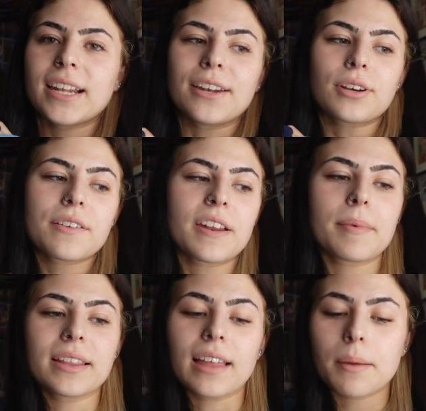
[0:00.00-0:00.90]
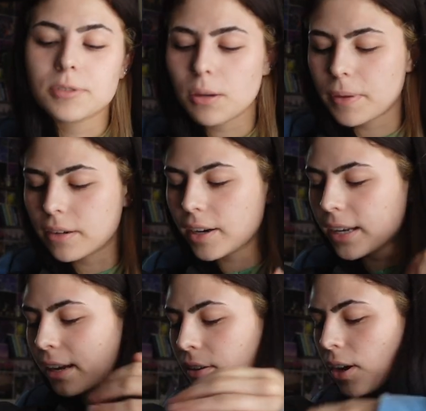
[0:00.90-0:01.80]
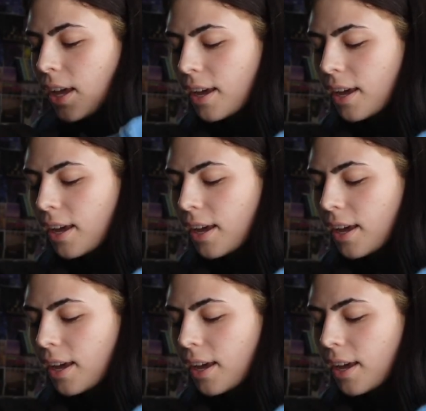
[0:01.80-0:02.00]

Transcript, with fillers: and I don't even have my laptop in it right now.